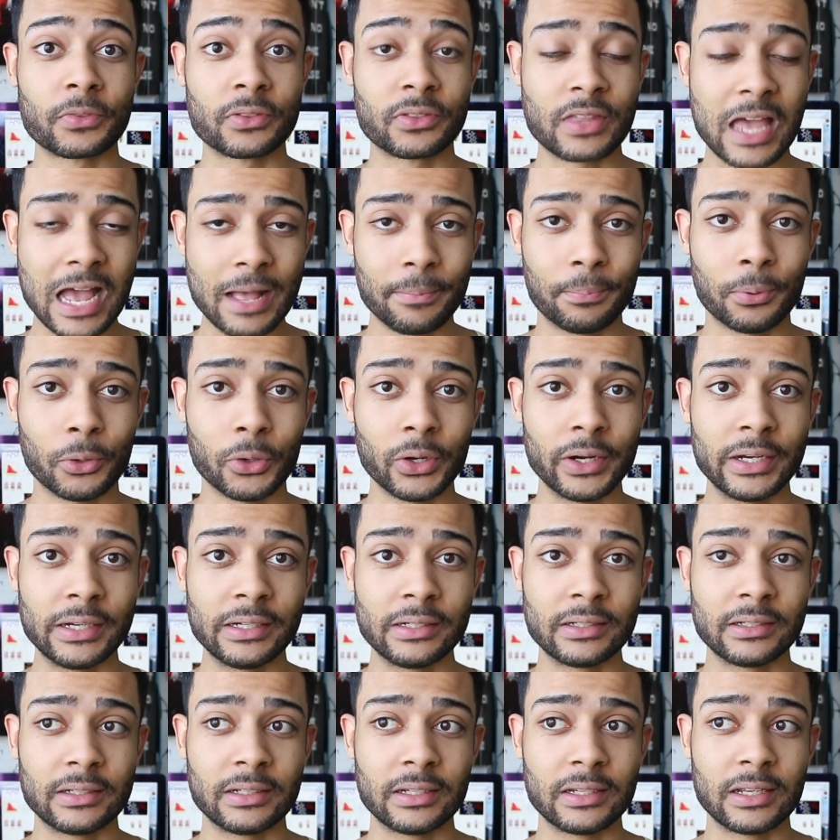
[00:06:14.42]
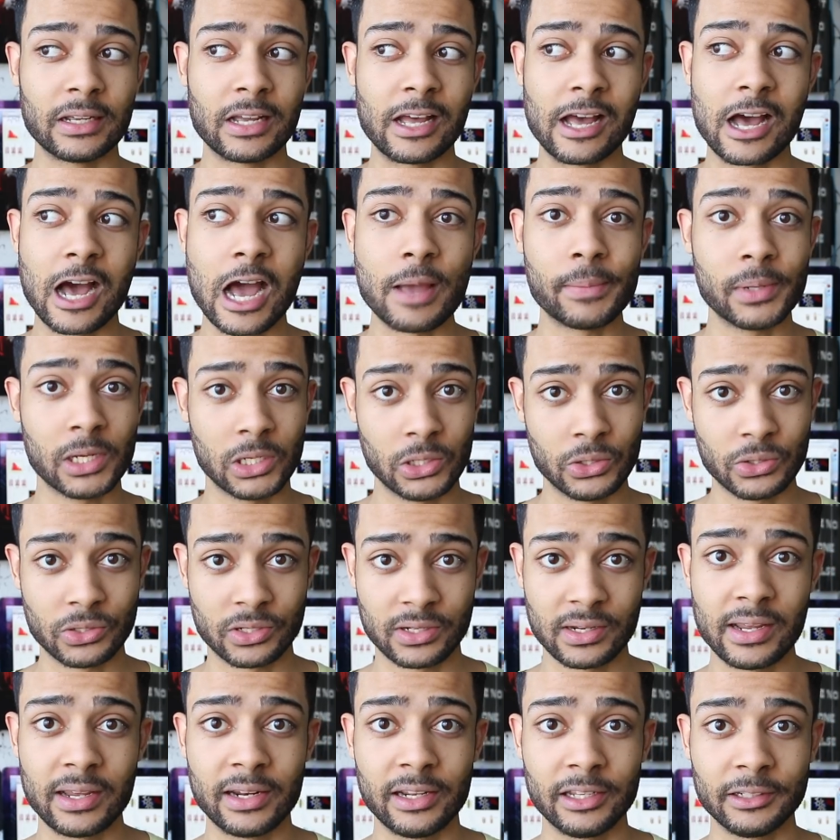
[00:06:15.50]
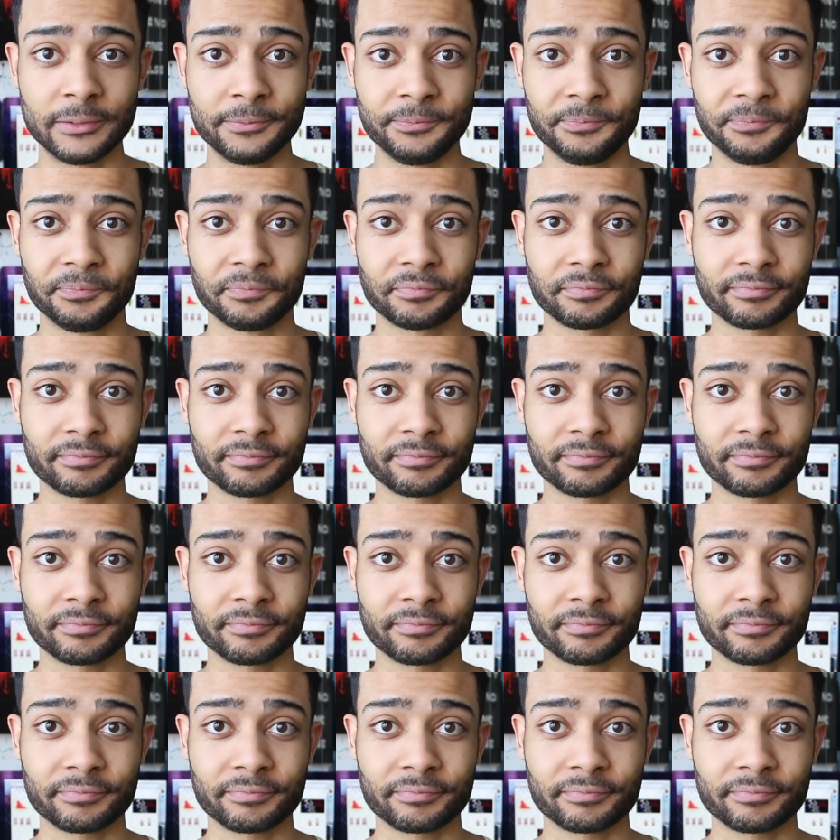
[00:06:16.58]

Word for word: That point, I'm hallucinating.